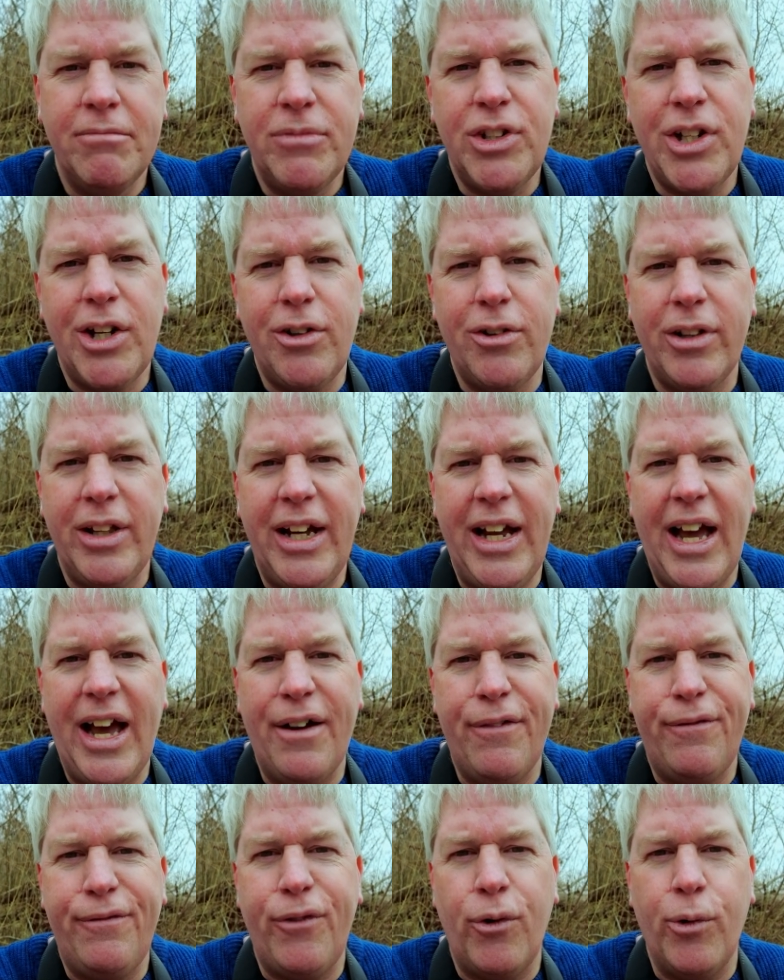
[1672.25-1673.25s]
generally
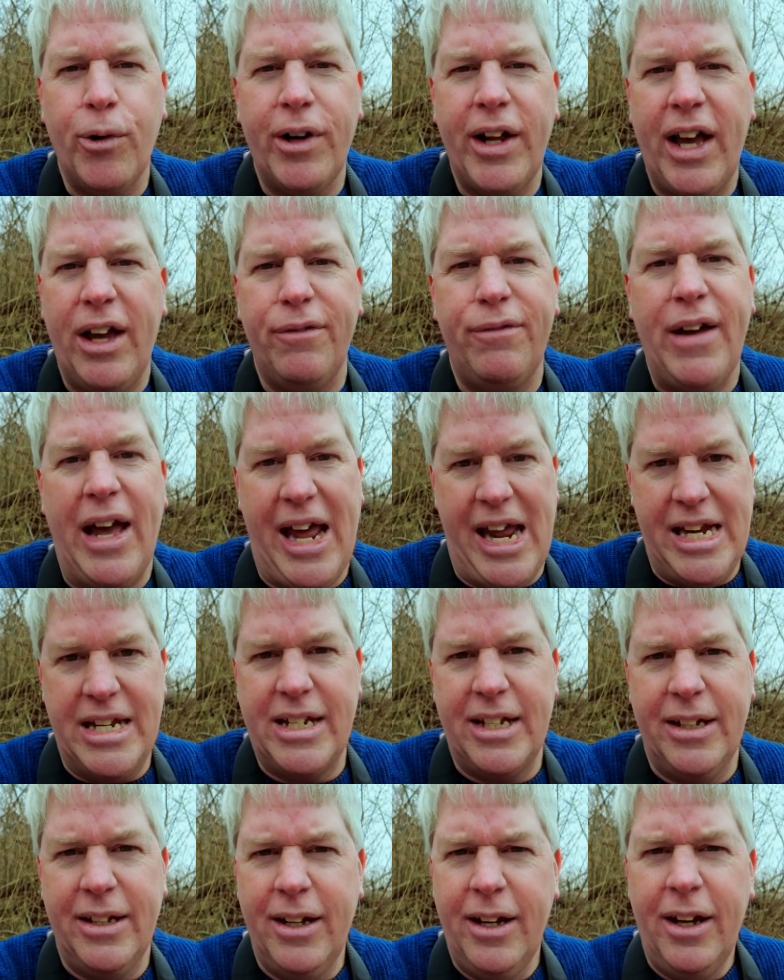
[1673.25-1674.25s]
F4 to
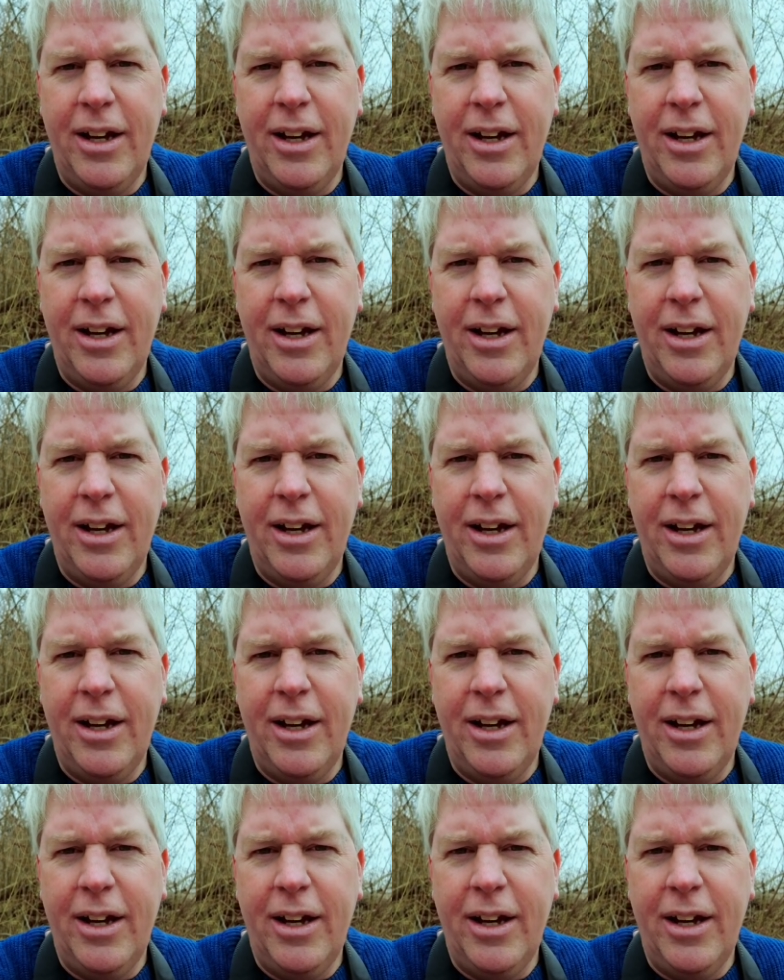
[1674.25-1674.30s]
F8.